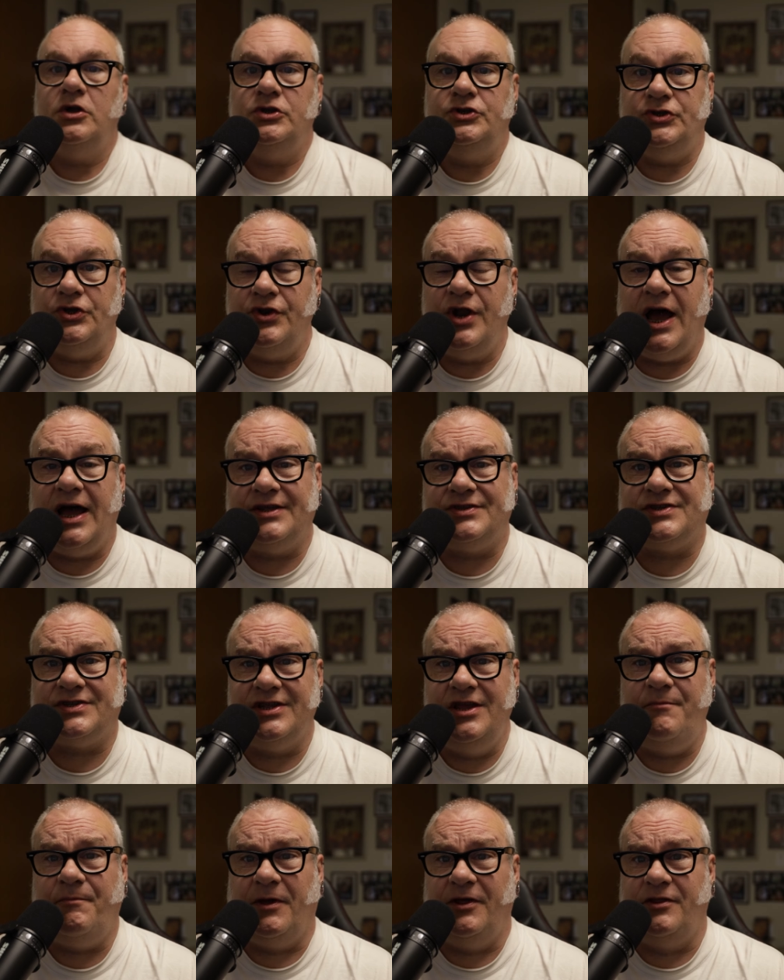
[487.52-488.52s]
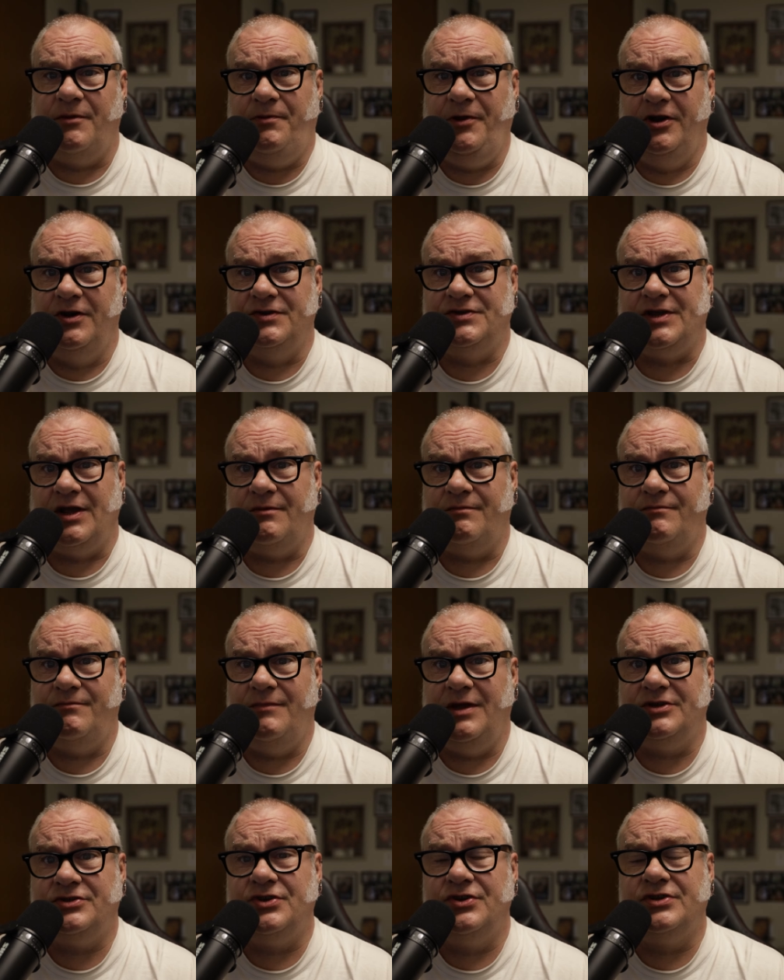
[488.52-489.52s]
Do not sleep on the piercing.
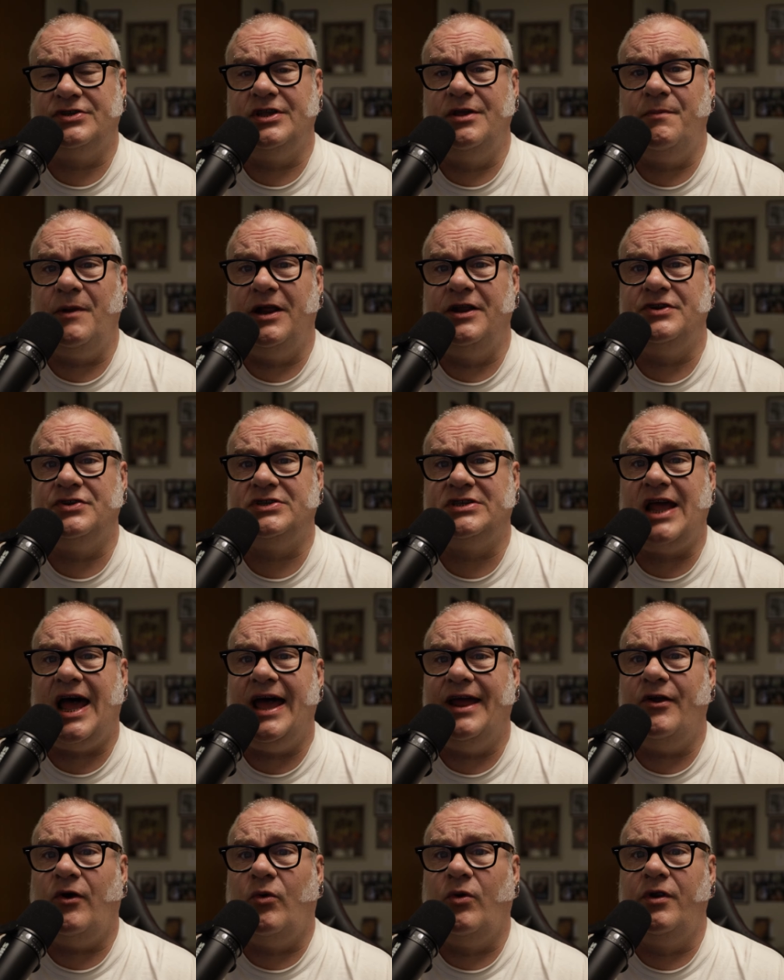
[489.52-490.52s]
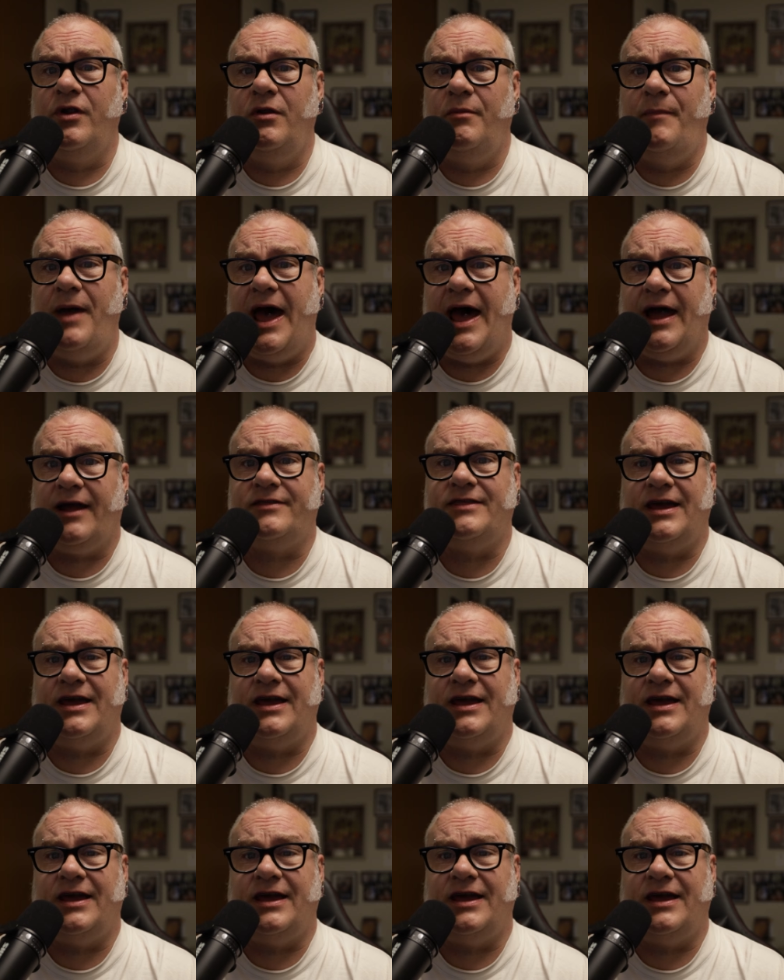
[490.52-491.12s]
Make sure you're sleeping on your side or your back.